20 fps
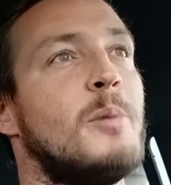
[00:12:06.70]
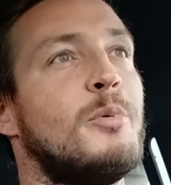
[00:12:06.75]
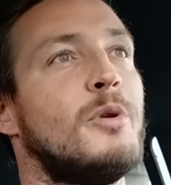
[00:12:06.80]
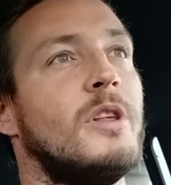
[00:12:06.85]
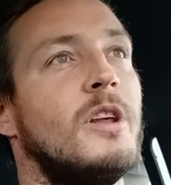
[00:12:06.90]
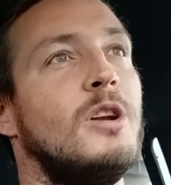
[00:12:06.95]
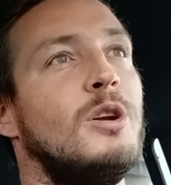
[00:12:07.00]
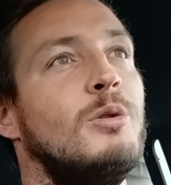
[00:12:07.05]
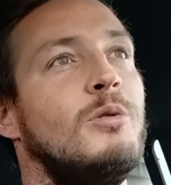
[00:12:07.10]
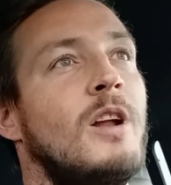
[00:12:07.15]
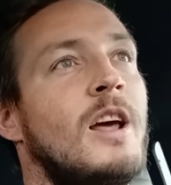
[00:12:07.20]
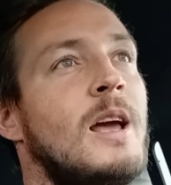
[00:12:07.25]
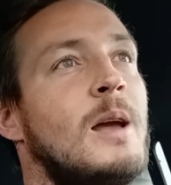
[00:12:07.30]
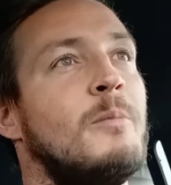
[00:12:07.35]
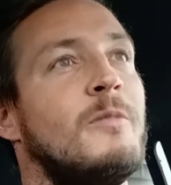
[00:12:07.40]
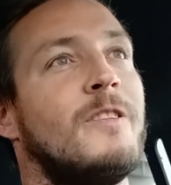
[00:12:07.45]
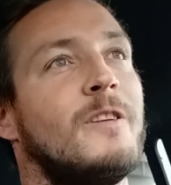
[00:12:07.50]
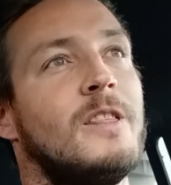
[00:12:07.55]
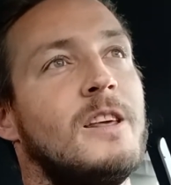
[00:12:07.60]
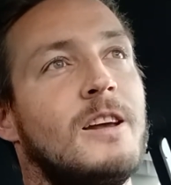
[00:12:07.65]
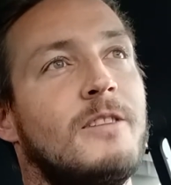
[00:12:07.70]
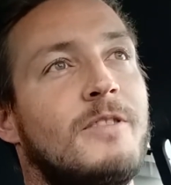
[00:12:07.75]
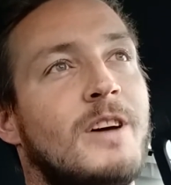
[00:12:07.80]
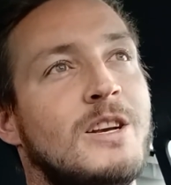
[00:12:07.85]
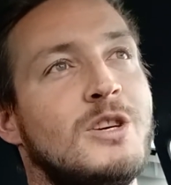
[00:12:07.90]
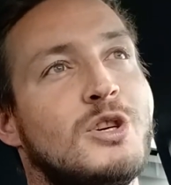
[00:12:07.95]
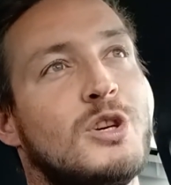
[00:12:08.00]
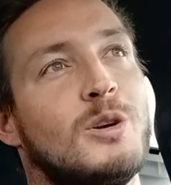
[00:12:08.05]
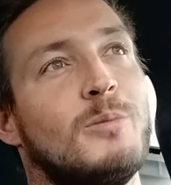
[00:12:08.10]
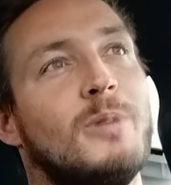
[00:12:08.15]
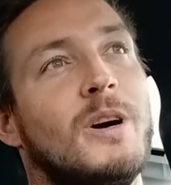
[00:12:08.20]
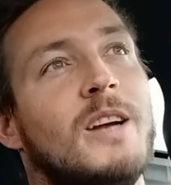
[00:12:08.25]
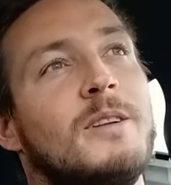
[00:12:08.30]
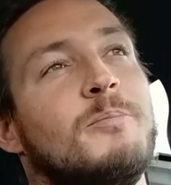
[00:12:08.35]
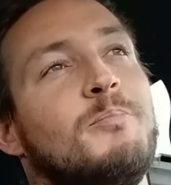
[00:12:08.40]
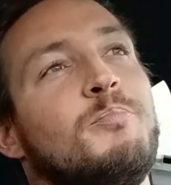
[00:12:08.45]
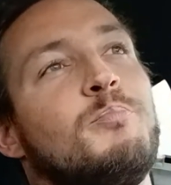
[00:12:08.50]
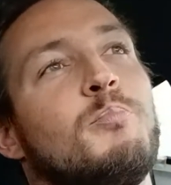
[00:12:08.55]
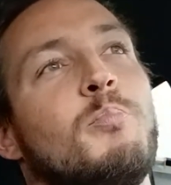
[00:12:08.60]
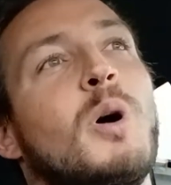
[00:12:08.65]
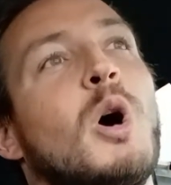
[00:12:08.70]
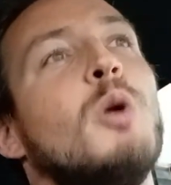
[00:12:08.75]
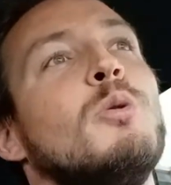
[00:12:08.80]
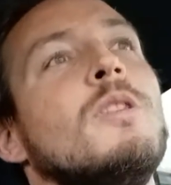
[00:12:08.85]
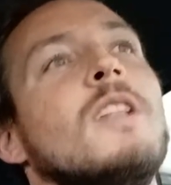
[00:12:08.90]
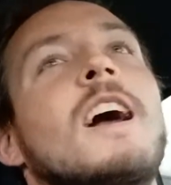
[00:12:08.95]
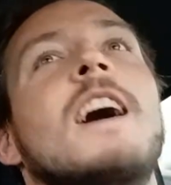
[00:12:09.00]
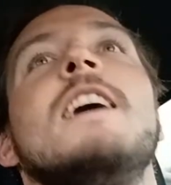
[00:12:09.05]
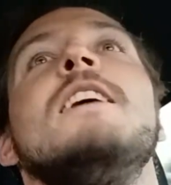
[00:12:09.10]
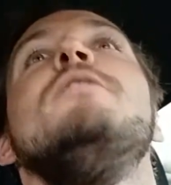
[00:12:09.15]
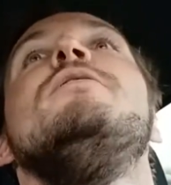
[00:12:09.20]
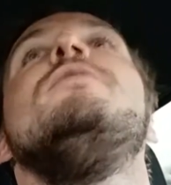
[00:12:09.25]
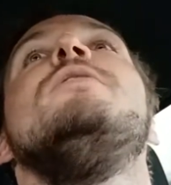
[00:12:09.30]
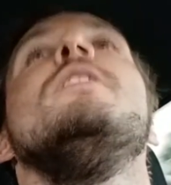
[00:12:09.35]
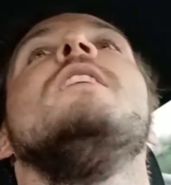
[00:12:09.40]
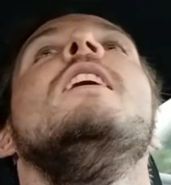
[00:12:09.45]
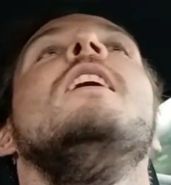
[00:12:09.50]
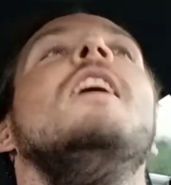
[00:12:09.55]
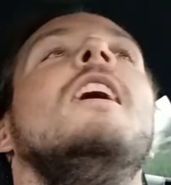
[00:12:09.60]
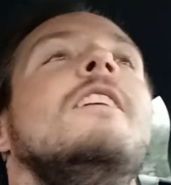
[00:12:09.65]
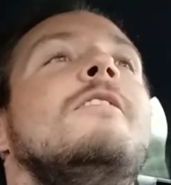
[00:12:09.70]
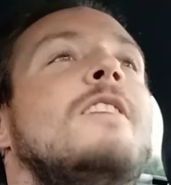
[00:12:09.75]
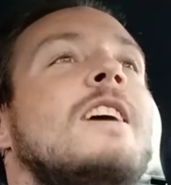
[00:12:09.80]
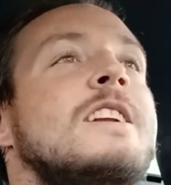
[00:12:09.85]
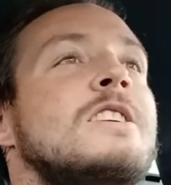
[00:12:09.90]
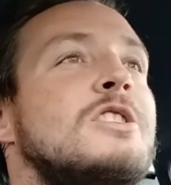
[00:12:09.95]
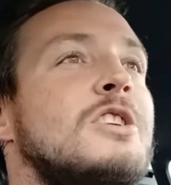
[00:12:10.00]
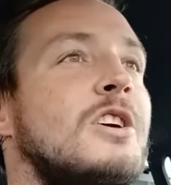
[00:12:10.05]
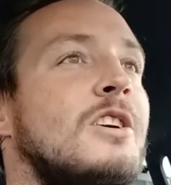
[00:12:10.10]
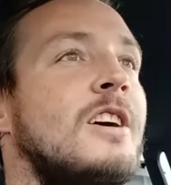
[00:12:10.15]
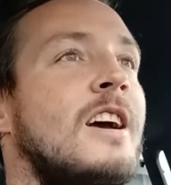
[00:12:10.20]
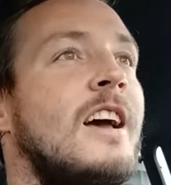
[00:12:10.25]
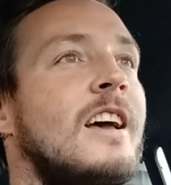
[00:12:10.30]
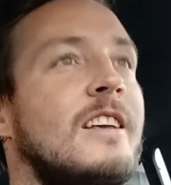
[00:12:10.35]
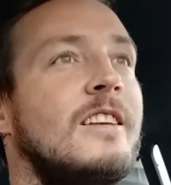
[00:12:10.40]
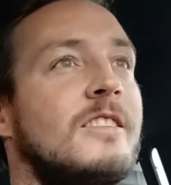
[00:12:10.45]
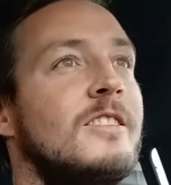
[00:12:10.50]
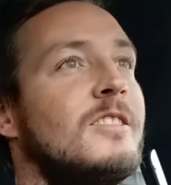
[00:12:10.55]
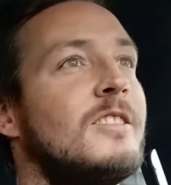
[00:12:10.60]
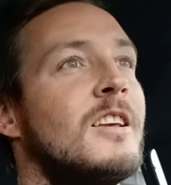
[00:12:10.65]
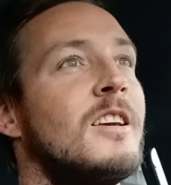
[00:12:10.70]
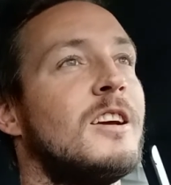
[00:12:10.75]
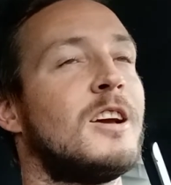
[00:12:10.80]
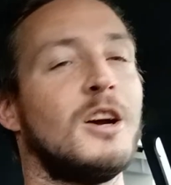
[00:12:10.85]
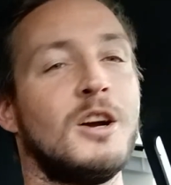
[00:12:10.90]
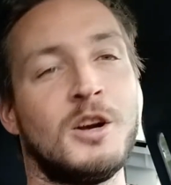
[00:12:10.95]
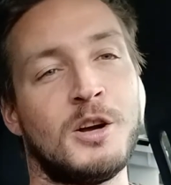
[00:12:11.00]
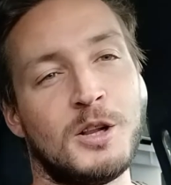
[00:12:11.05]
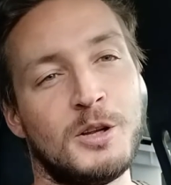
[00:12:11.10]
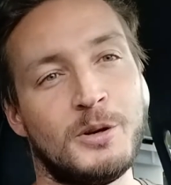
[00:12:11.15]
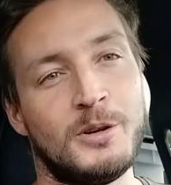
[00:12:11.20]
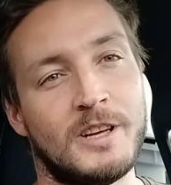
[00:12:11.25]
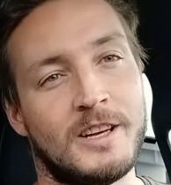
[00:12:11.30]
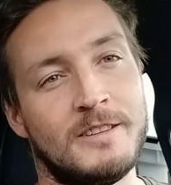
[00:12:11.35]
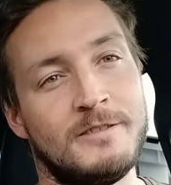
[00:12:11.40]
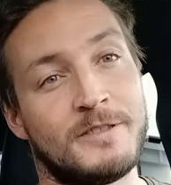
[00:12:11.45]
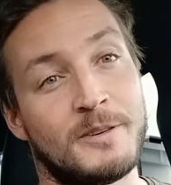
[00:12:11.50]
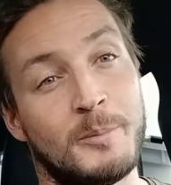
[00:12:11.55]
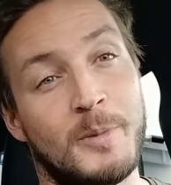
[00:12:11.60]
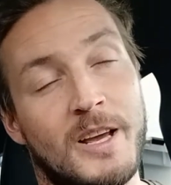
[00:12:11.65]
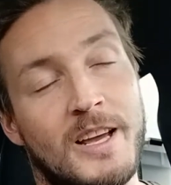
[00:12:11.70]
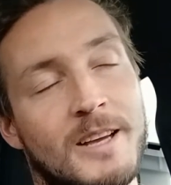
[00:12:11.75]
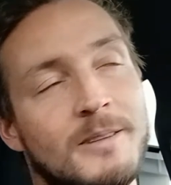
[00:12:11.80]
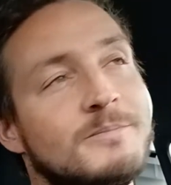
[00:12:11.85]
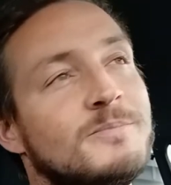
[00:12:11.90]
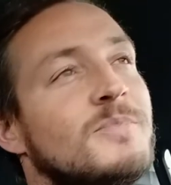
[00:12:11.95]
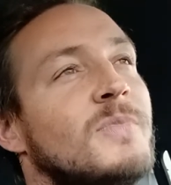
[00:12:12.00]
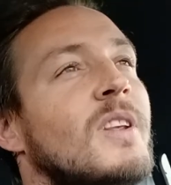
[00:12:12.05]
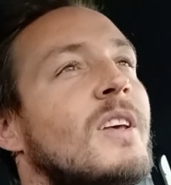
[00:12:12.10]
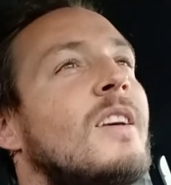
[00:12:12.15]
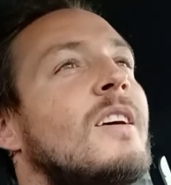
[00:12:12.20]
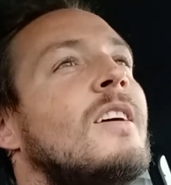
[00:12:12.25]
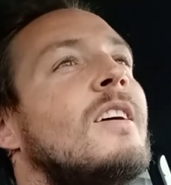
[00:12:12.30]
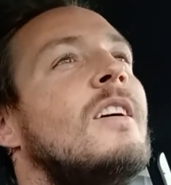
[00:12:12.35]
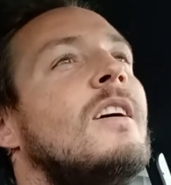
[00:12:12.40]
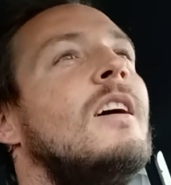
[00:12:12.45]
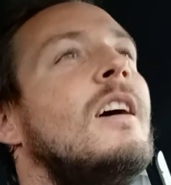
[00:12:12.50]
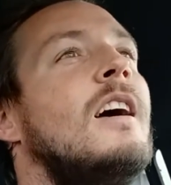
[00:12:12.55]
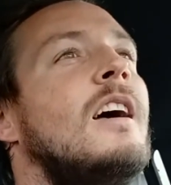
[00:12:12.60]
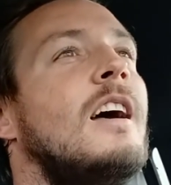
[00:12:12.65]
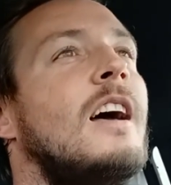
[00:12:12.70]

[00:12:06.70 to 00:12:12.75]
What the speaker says: I'll have to come up with a new name for the adventure, but boat life adventure has concluded for me,